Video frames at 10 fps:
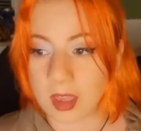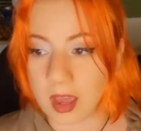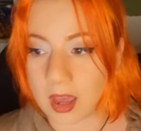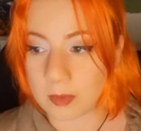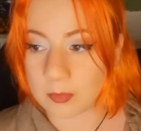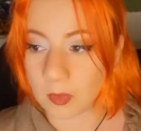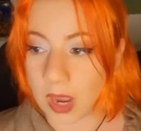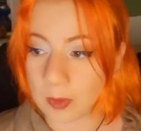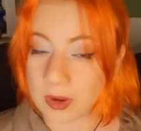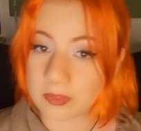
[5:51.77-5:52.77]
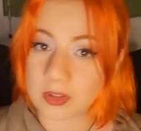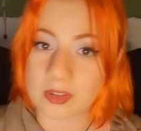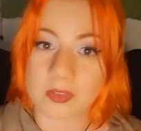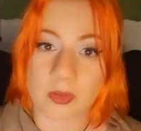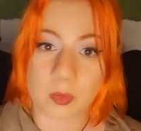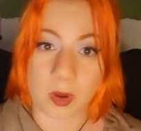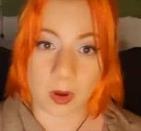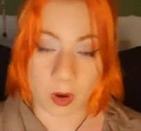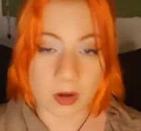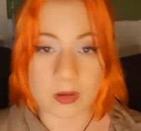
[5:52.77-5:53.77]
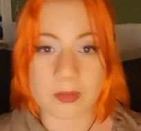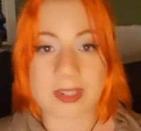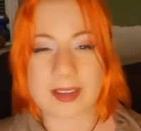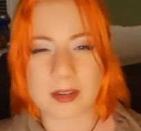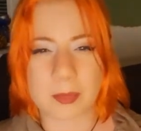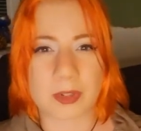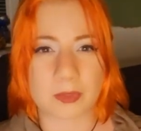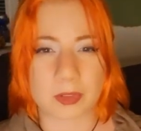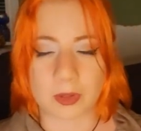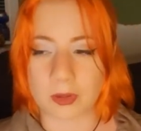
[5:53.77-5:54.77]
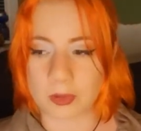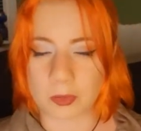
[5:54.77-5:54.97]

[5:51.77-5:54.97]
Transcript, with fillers: Um, however, if you are already in a bit of a lull,